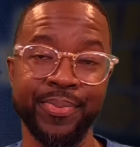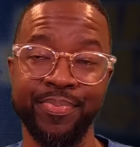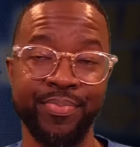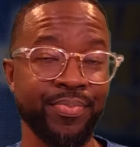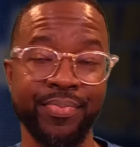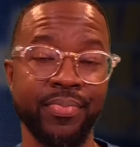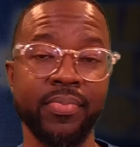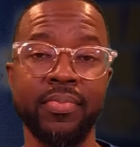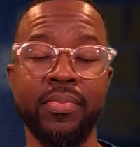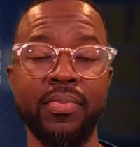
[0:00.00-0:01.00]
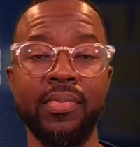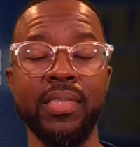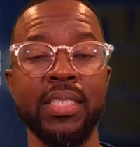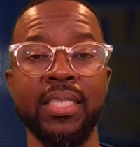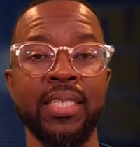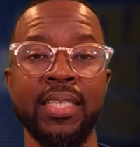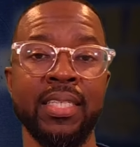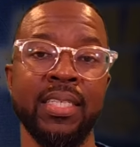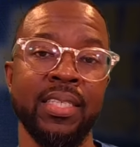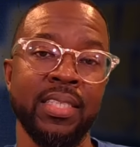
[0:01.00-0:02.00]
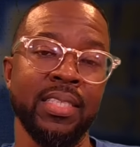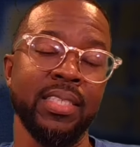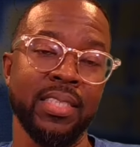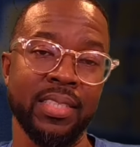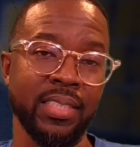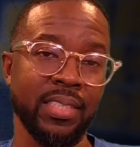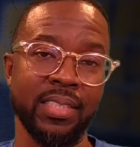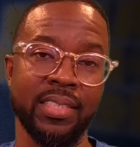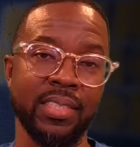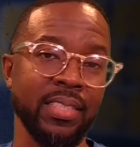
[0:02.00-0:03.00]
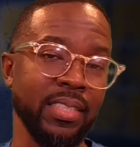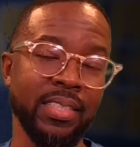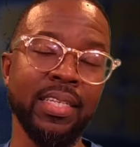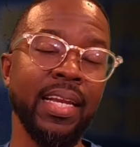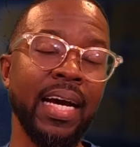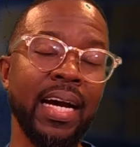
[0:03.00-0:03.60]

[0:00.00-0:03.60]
I don't care. You can give me a million gold medals. I ain't doing that. I can't swim.